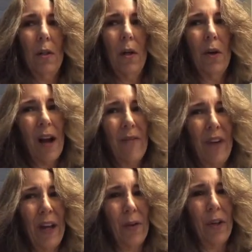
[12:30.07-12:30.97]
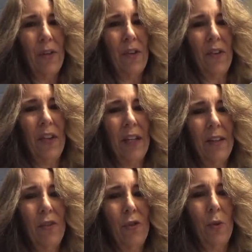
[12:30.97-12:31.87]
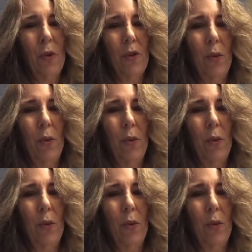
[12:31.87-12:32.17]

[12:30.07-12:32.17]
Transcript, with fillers: are not veterans and think that you're